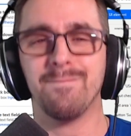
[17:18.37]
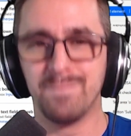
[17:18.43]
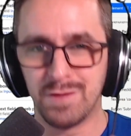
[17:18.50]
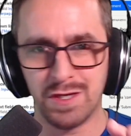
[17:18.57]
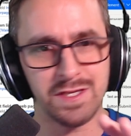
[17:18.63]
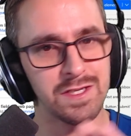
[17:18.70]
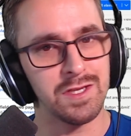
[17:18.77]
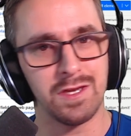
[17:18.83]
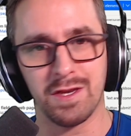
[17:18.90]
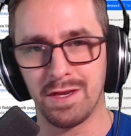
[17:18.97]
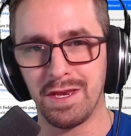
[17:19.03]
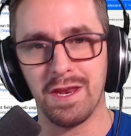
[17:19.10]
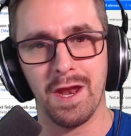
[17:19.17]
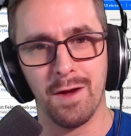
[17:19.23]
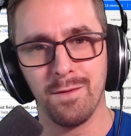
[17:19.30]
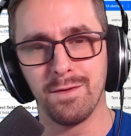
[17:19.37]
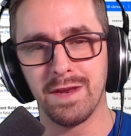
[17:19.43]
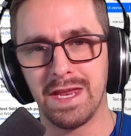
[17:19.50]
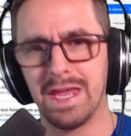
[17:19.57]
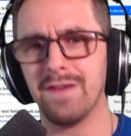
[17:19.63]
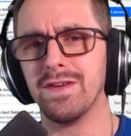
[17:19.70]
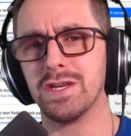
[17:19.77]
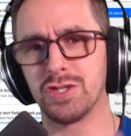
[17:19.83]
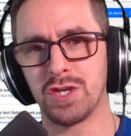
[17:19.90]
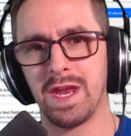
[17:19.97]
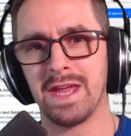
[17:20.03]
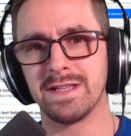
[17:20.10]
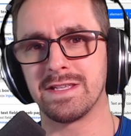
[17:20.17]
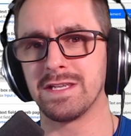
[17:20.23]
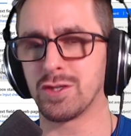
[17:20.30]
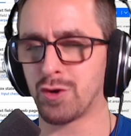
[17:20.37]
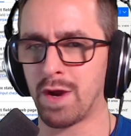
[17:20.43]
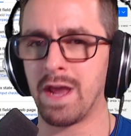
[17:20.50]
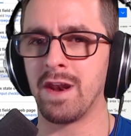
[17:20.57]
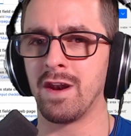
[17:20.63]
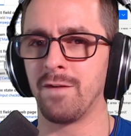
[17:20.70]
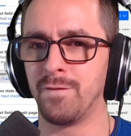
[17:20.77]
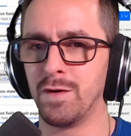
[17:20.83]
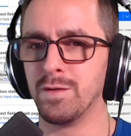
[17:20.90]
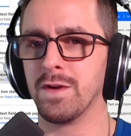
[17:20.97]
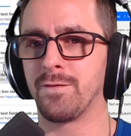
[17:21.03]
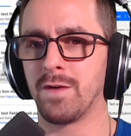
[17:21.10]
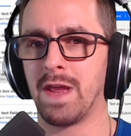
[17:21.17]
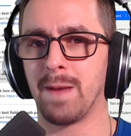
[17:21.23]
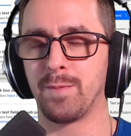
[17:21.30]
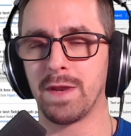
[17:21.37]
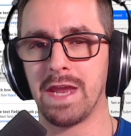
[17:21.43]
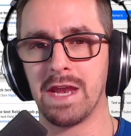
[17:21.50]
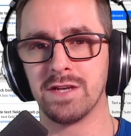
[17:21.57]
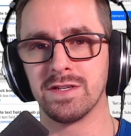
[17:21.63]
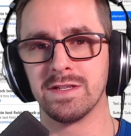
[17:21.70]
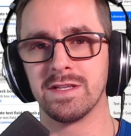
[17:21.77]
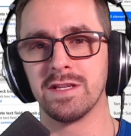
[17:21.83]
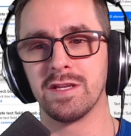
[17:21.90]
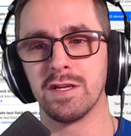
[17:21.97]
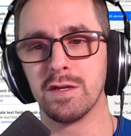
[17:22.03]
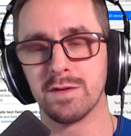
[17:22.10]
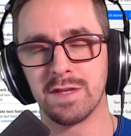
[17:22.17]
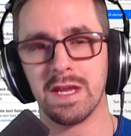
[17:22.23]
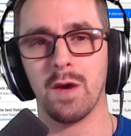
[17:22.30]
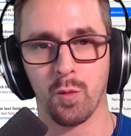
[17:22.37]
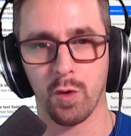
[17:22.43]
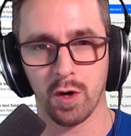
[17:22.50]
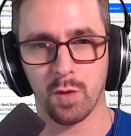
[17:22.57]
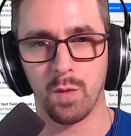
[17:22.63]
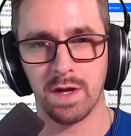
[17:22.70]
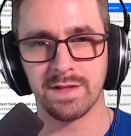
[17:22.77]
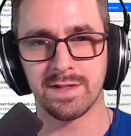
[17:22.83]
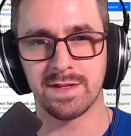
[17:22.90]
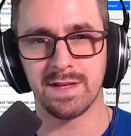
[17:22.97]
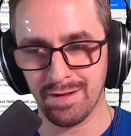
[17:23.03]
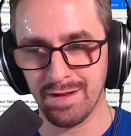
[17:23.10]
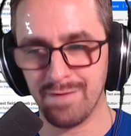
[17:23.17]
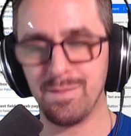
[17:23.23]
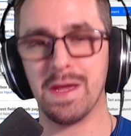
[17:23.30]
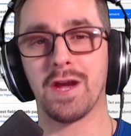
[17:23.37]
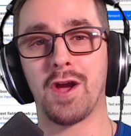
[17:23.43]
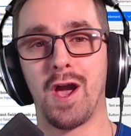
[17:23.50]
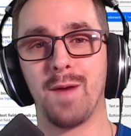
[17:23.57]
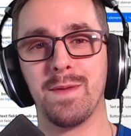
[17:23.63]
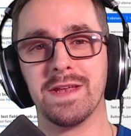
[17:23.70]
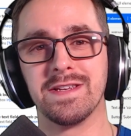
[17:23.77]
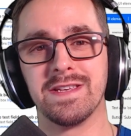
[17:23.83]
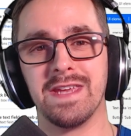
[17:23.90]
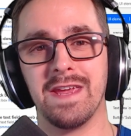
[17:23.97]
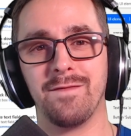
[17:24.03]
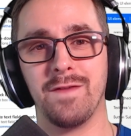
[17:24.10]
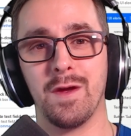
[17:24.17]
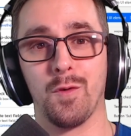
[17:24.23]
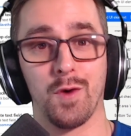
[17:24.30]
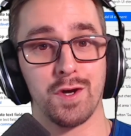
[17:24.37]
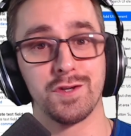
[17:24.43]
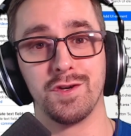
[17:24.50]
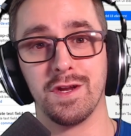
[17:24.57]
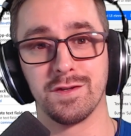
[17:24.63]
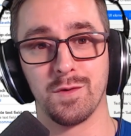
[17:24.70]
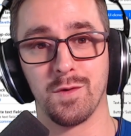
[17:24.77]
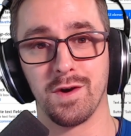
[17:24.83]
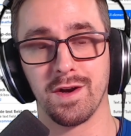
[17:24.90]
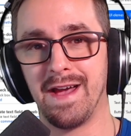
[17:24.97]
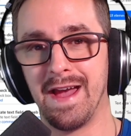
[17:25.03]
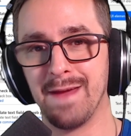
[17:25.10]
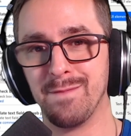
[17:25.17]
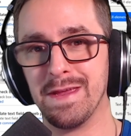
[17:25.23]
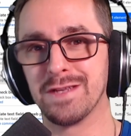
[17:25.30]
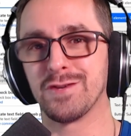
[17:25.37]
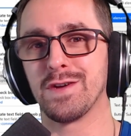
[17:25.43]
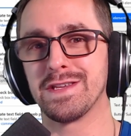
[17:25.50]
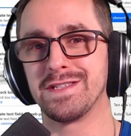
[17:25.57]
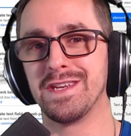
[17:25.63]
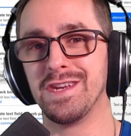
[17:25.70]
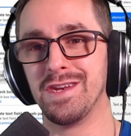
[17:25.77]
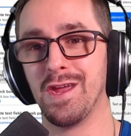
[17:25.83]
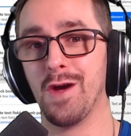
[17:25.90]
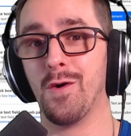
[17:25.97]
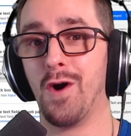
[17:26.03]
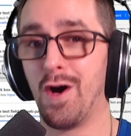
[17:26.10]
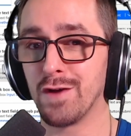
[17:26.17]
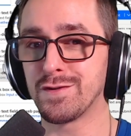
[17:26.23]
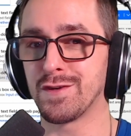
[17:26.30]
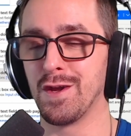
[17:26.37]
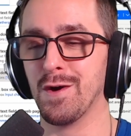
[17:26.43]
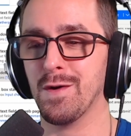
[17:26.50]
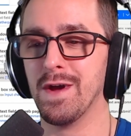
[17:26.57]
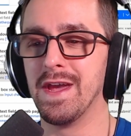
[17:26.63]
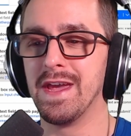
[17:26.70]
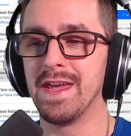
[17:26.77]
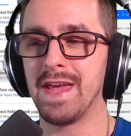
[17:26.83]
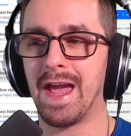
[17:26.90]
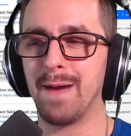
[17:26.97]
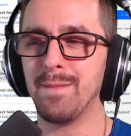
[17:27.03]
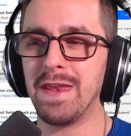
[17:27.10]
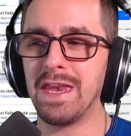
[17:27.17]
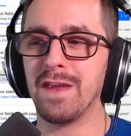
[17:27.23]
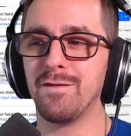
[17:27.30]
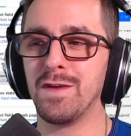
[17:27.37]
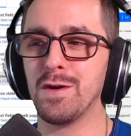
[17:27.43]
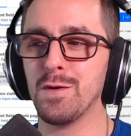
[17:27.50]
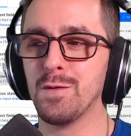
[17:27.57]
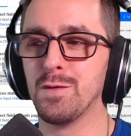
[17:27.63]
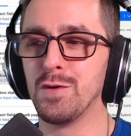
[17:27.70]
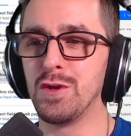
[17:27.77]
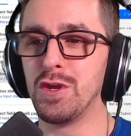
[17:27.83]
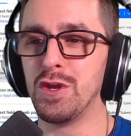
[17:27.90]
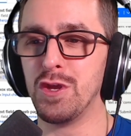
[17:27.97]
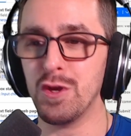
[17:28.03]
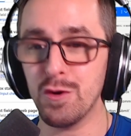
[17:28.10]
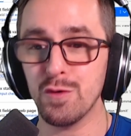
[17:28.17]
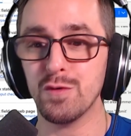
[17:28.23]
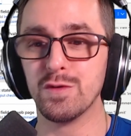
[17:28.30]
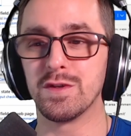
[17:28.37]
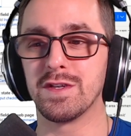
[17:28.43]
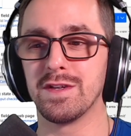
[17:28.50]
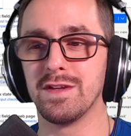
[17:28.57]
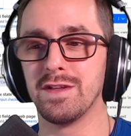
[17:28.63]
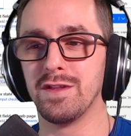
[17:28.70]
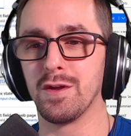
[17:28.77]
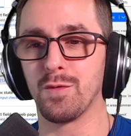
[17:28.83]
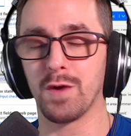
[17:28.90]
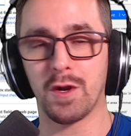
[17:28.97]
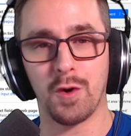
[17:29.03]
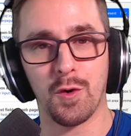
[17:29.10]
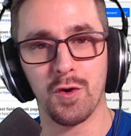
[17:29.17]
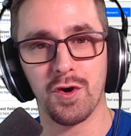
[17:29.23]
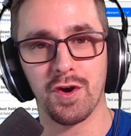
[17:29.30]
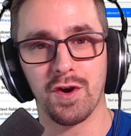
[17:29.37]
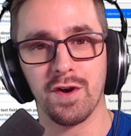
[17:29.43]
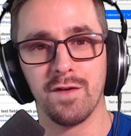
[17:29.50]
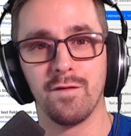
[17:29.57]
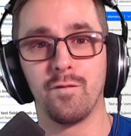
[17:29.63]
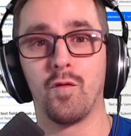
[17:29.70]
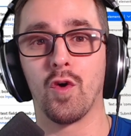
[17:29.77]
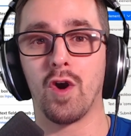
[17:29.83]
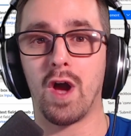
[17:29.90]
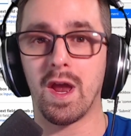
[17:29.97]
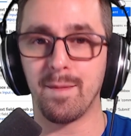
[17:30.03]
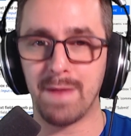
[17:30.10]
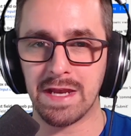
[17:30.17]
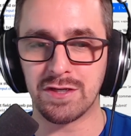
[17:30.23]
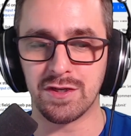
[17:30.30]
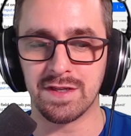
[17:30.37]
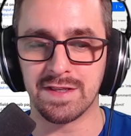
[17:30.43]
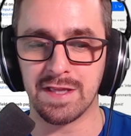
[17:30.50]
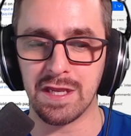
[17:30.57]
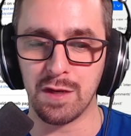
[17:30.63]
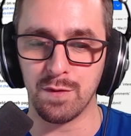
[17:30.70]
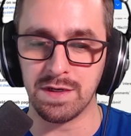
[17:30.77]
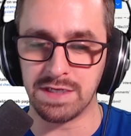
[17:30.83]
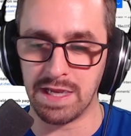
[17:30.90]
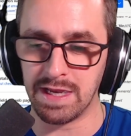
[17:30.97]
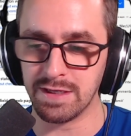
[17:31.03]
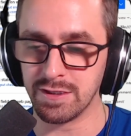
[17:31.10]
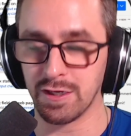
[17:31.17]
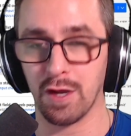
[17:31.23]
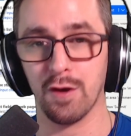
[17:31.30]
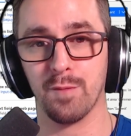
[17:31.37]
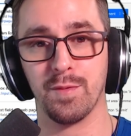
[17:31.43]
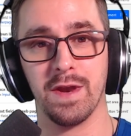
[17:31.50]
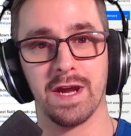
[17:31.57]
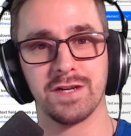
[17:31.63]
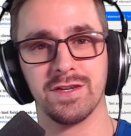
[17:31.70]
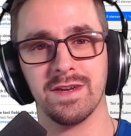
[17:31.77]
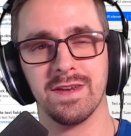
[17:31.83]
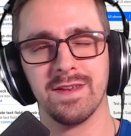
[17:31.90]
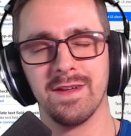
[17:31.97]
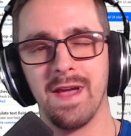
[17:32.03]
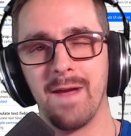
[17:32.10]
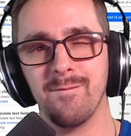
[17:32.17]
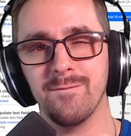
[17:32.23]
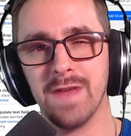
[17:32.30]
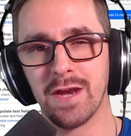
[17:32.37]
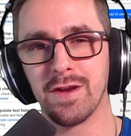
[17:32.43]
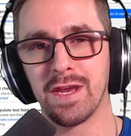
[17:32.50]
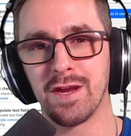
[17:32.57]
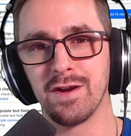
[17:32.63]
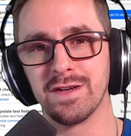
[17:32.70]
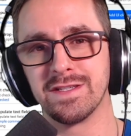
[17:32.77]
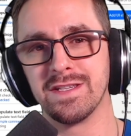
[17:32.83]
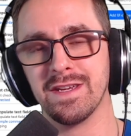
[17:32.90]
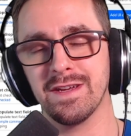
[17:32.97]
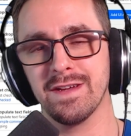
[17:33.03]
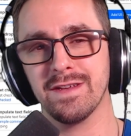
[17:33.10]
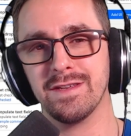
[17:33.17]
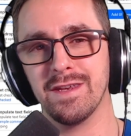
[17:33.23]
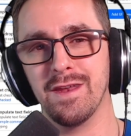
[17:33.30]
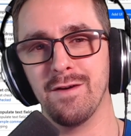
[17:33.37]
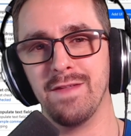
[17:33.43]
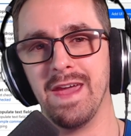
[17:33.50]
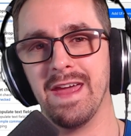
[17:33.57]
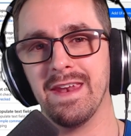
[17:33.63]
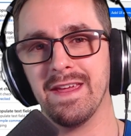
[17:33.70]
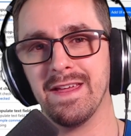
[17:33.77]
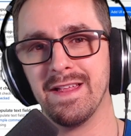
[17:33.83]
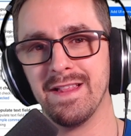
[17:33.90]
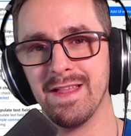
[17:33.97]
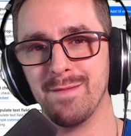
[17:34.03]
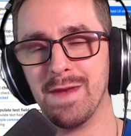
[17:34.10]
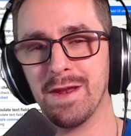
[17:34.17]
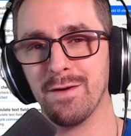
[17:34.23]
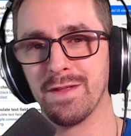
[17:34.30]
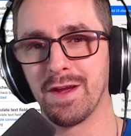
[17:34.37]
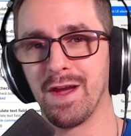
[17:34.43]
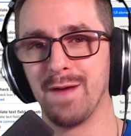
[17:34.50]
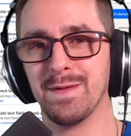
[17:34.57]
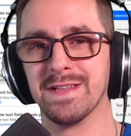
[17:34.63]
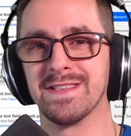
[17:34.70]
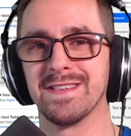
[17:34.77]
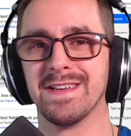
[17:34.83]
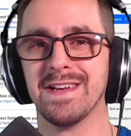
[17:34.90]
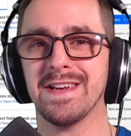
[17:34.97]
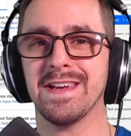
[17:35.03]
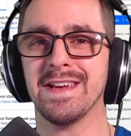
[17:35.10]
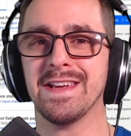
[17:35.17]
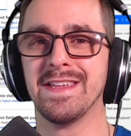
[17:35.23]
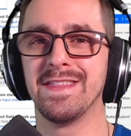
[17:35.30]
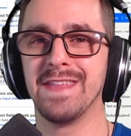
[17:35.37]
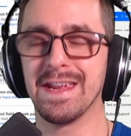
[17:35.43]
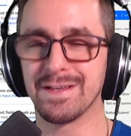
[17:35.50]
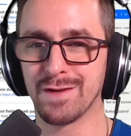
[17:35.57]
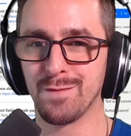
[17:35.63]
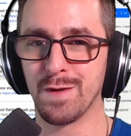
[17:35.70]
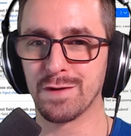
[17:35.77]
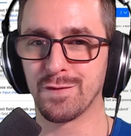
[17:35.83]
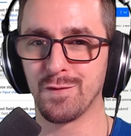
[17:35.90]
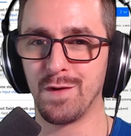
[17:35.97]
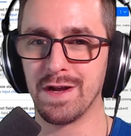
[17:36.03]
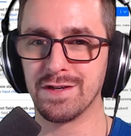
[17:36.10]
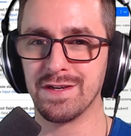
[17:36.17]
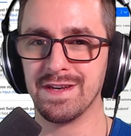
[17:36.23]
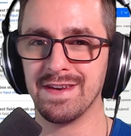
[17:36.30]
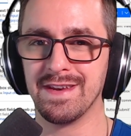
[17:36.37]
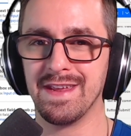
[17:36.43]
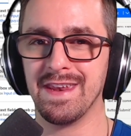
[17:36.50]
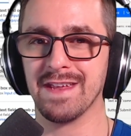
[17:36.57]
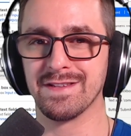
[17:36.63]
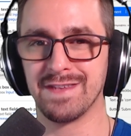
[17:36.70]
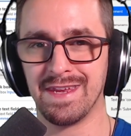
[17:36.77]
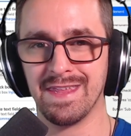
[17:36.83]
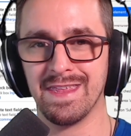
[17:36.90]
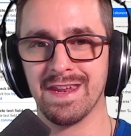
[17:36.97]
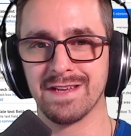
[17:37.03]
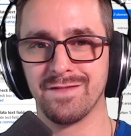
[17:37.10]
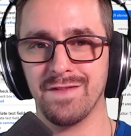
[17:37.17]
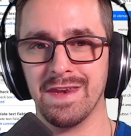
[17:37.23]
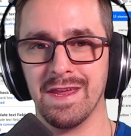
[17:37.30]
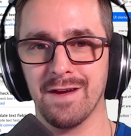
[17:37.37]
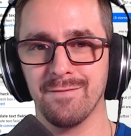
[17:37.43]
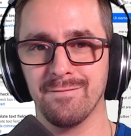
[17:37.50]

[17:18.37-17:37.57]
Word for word: Just you know, give it a chance, try it on a few different applications until you see it work once. Leave me a comment if it works or doesn't work. I'm interested to know also how many of you use the recorder for automations you intend to go to production. I'm very curious to, to know that. Let me know in the comments. Thanks so much for watching, and I'll see you in the next video.